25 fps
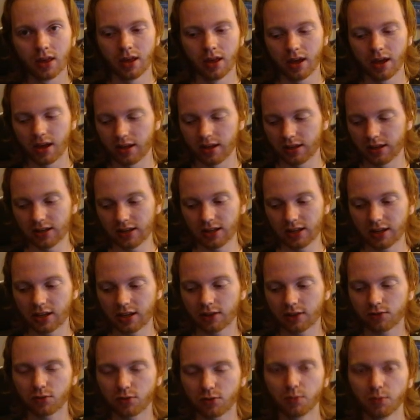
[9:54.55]
and then he
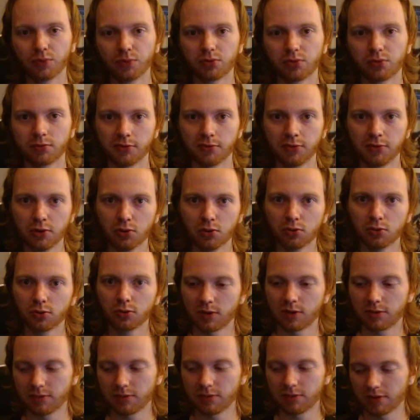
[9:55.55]
gets removed from the field,
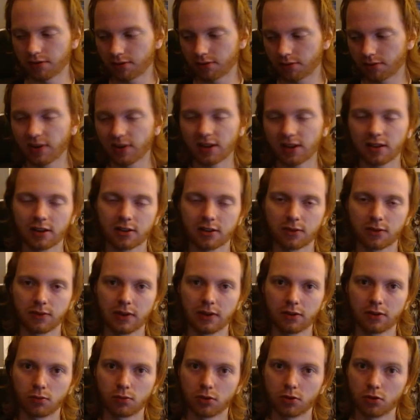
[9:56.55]
which means his effect activates,
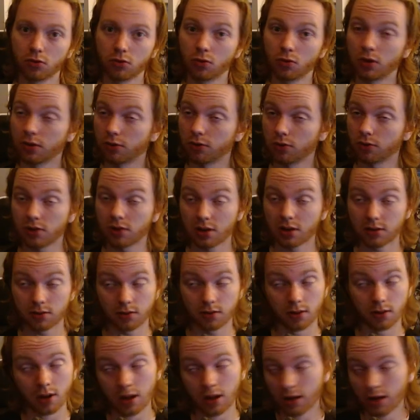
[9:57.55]
so you can search either
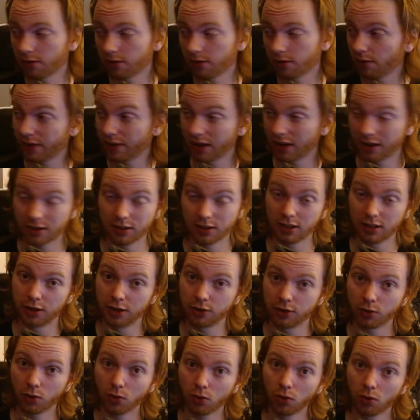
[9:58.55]
something like a DD
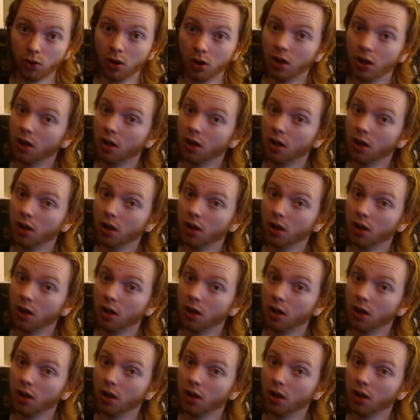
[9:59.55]
Crow,